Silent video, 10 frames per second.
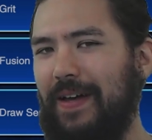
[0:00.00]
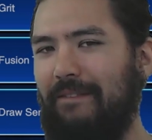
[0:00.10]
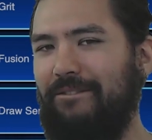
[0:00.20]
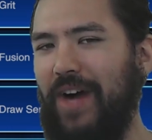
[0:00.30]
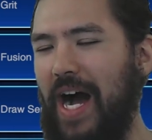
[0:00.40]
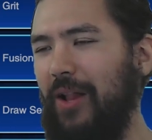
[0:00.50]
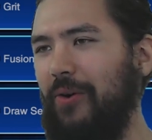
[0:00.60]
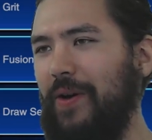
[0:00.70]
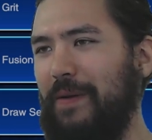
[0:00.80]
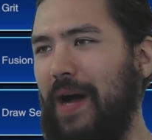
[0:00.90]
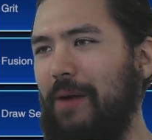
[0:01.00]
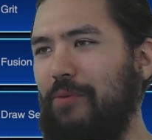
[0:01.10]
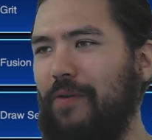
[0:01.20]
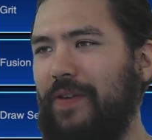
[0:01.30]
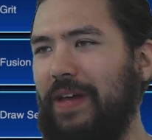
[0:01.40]
following my
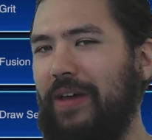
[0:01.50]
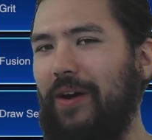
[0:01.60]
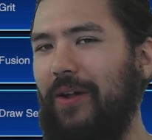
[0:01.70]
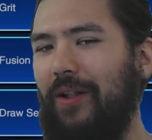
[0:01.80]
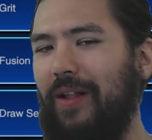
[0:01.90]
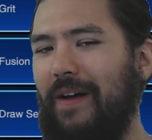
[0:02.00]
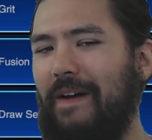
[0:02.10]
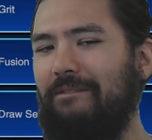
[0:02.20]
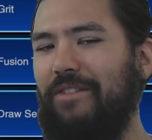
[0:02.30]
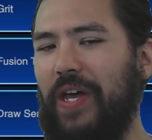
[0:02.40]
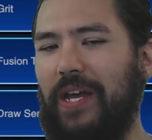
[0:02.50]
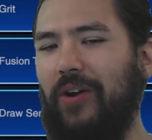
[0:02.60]
reveal video.